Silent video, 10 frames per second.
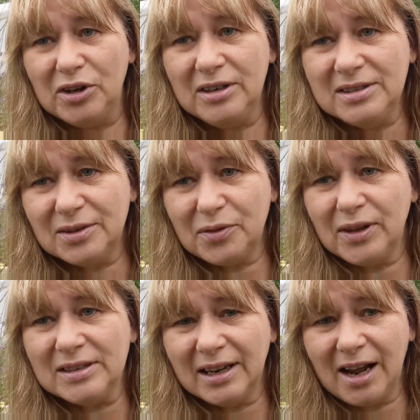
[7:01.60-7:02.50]
the list of
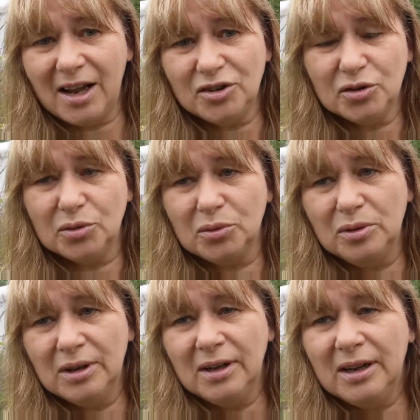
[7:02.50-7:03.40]
things I can't do
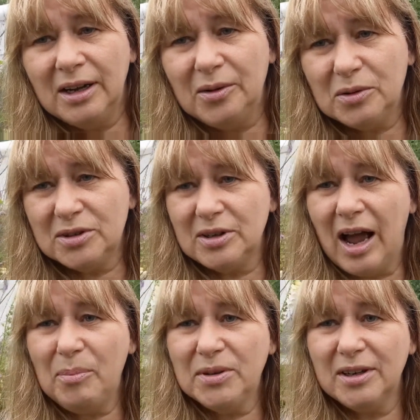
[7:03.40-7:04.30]
was,
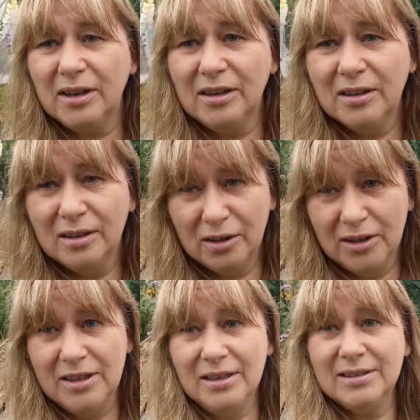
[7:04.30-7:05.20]
up till
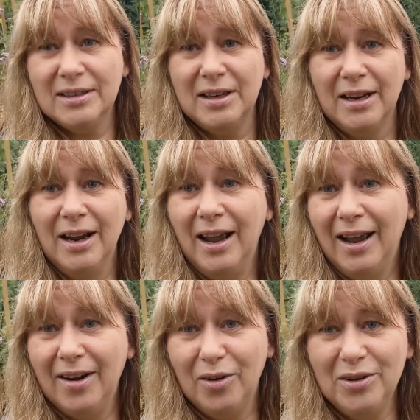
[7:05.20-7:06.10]
yesterday, a
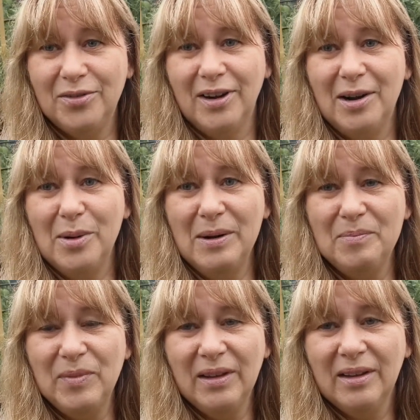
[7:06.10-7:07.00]
cauliflower.
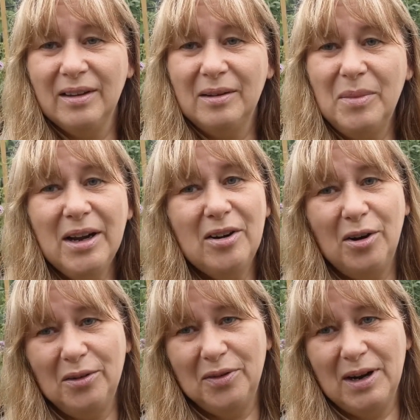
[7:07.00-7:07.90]
My
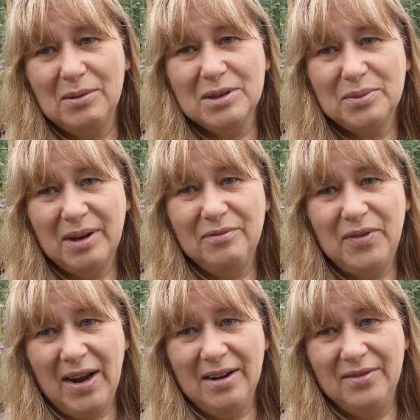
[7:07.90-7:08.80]
cauliflowers were
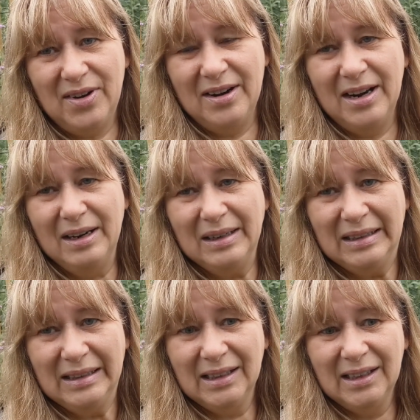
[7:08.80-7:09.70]
very, very
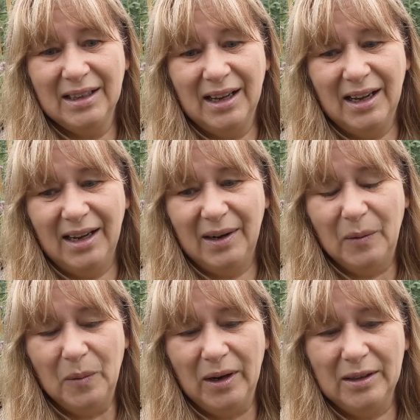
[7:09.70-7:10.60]

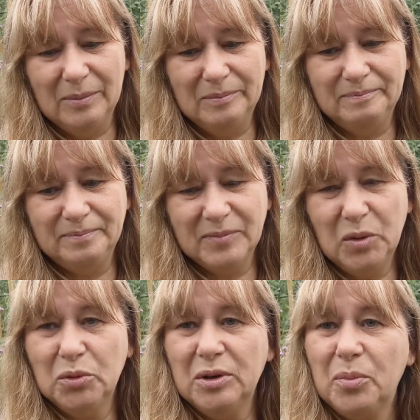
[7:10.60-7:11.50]
well, you
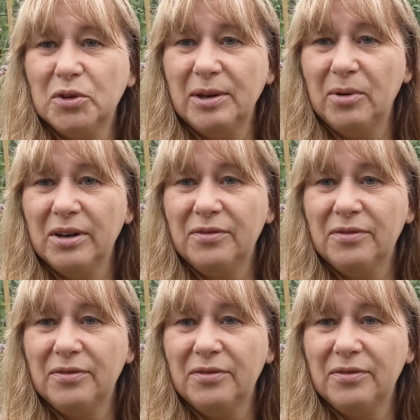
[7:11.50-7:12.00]
wouldn't put them on a